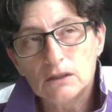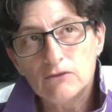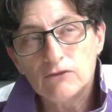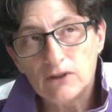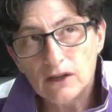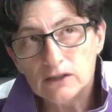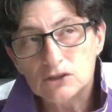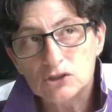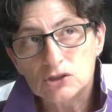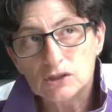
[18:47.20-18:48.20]

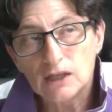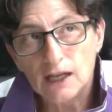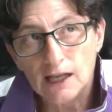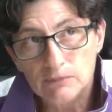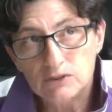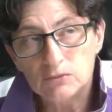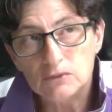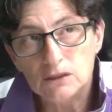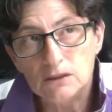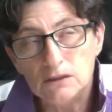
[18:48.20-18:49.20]
Fudge helped
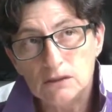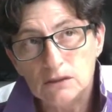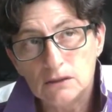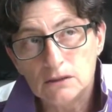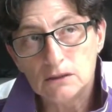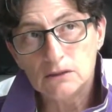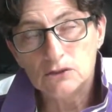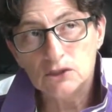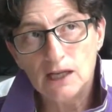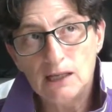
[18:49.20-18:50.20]
me.
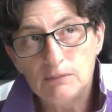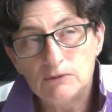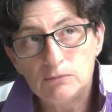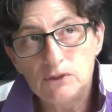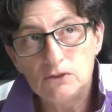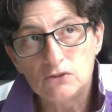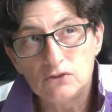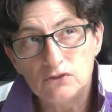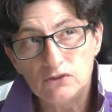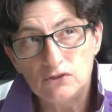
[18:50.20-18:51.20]
She helped me to
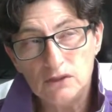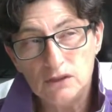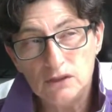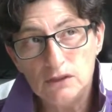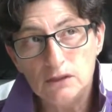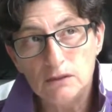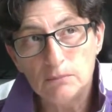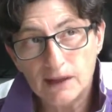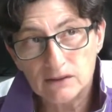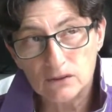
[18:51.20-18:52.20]
see
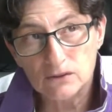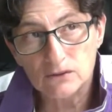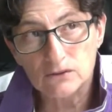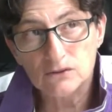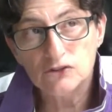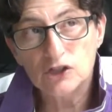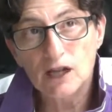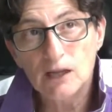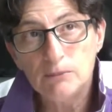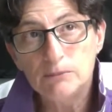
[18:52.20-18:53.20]
patterns. She
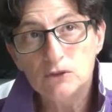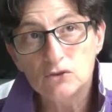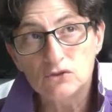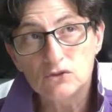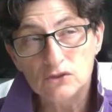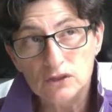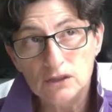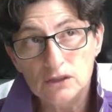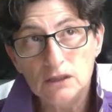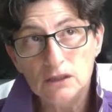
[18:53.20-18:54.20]
helped me to
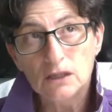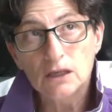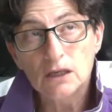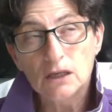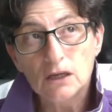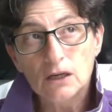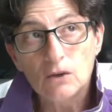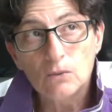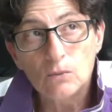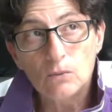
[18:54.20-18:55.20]
see
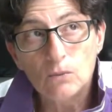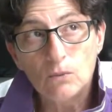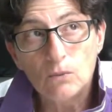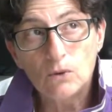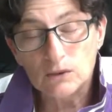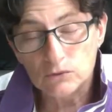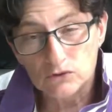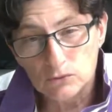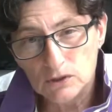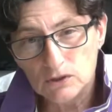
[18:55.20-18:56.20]
what I was
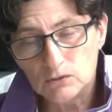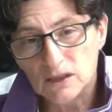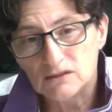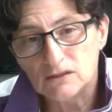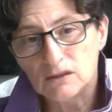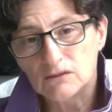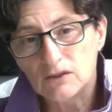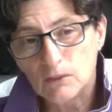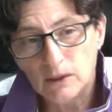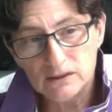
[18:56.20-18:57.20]
doing to myself,
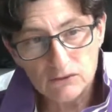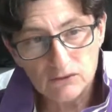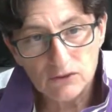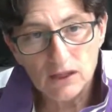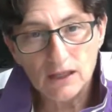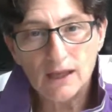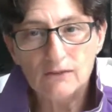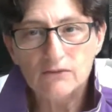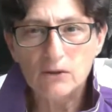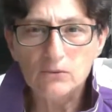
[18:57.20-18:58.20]
how I didn't feel
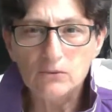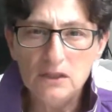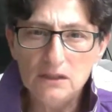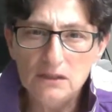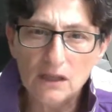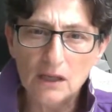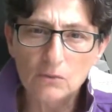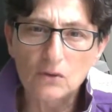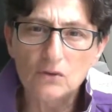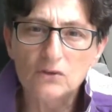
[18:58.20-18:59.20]
love, how needy I
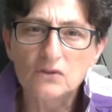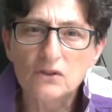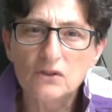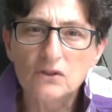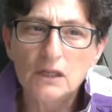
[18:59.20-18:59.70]
was.